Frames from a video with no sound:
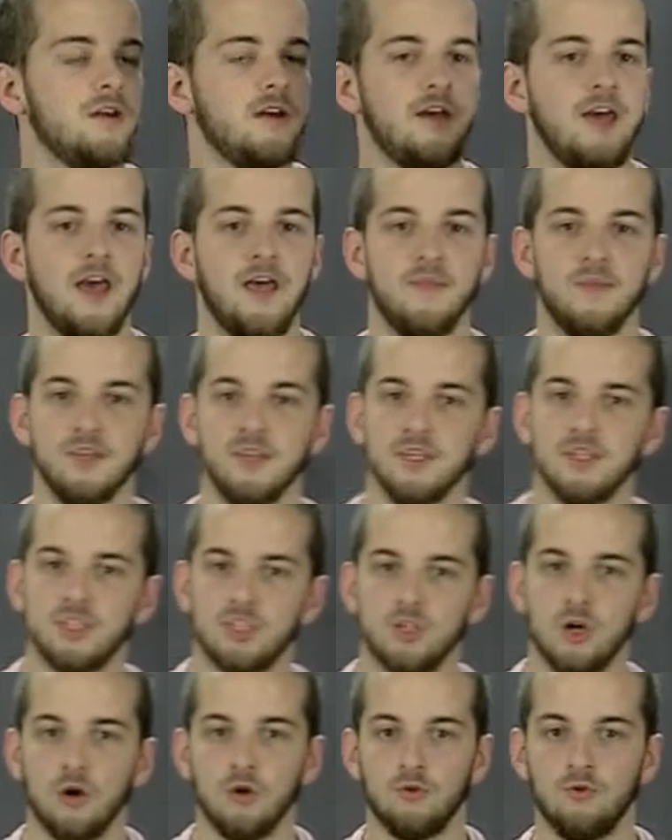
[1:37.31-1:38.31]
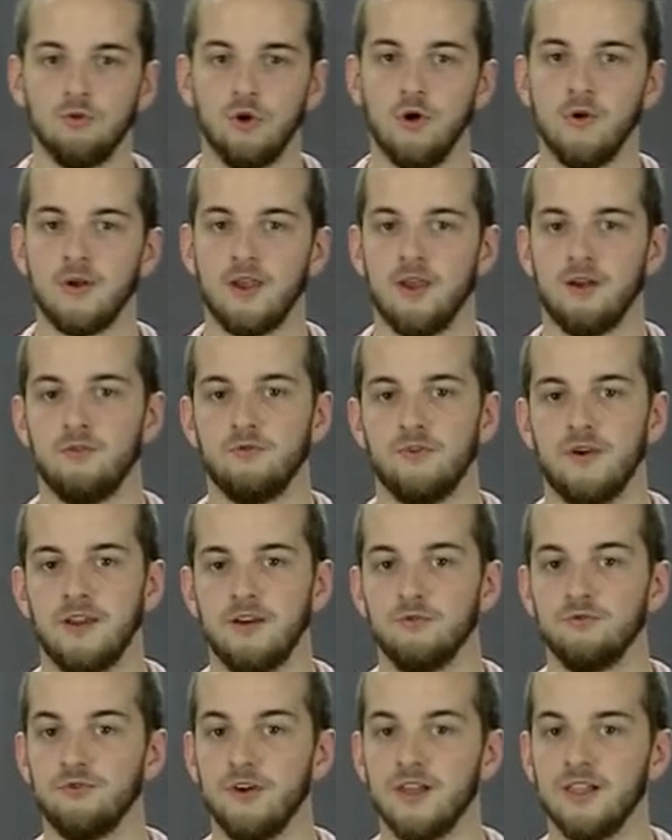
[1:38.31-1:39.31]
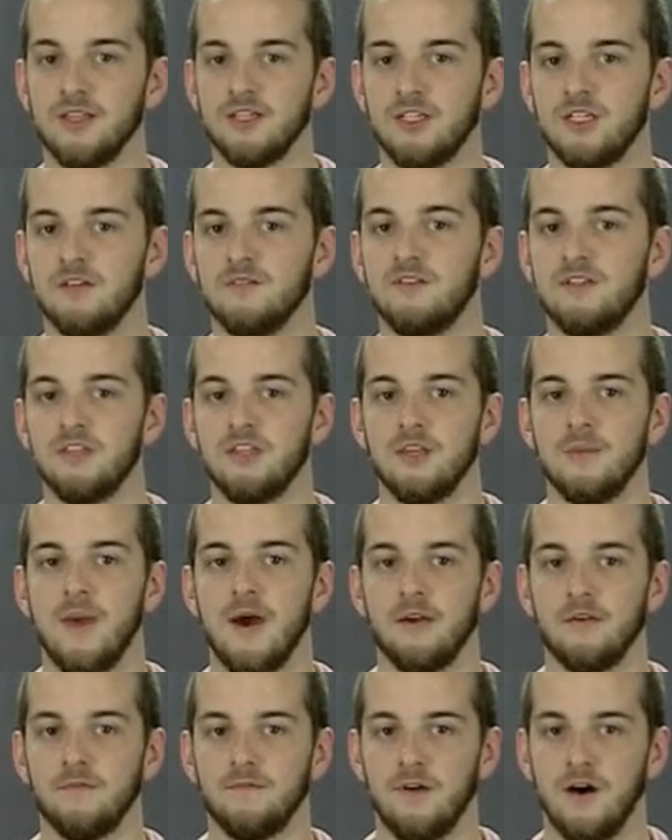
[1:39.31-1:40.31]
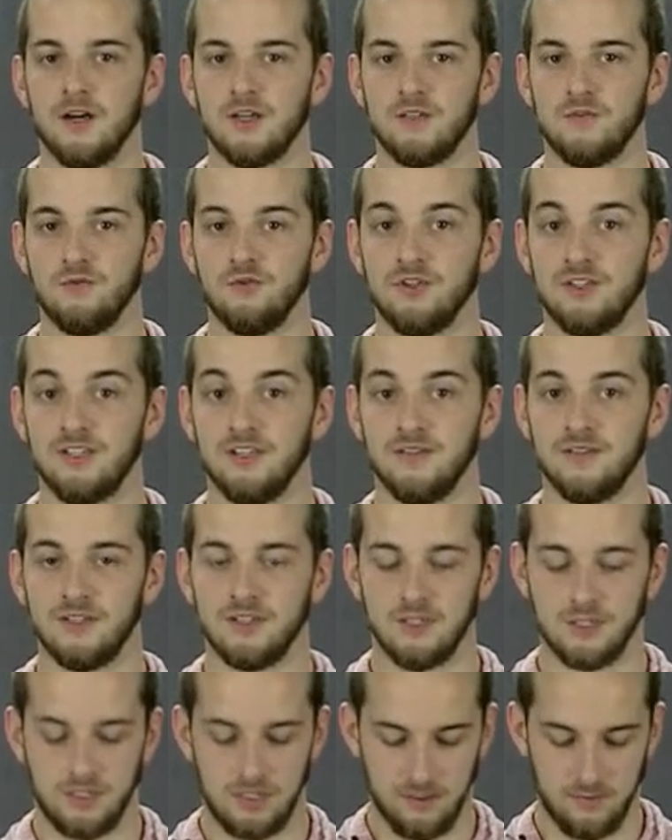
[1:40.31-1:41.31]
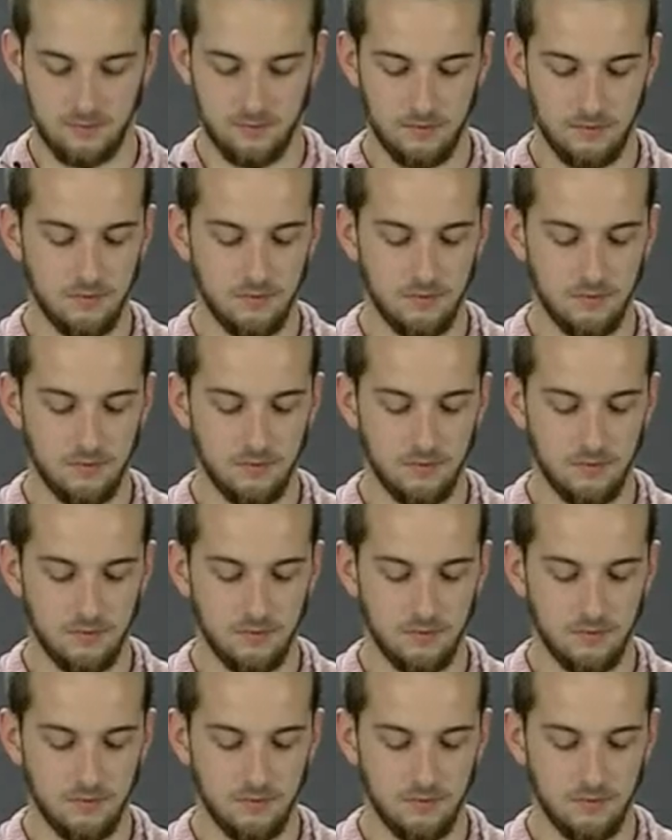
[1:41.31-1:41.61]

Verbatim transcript: and the yeast start growing at a rate relative to the amount of phosphorus in the system.